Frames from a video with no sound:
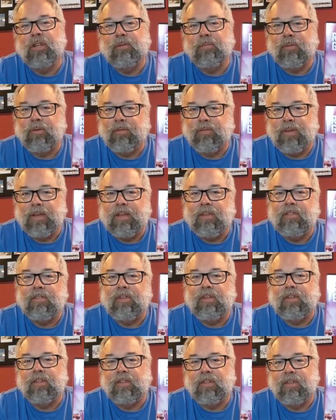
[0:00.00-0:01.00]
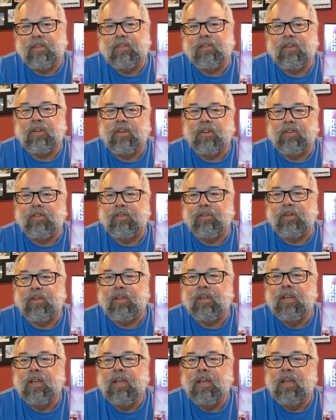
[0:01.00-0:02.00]
that we're facing in this
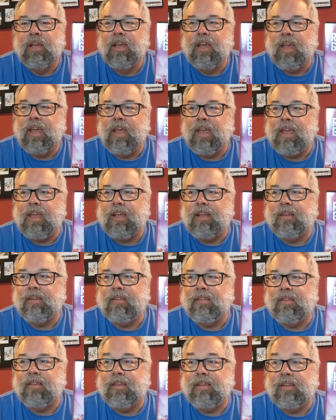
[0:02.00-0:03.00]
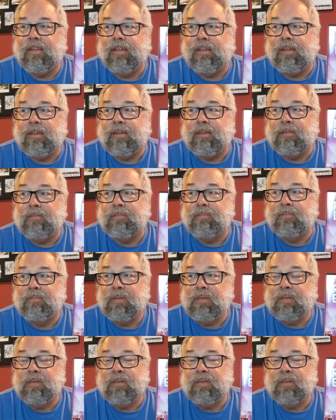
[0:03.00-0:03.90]
country and the,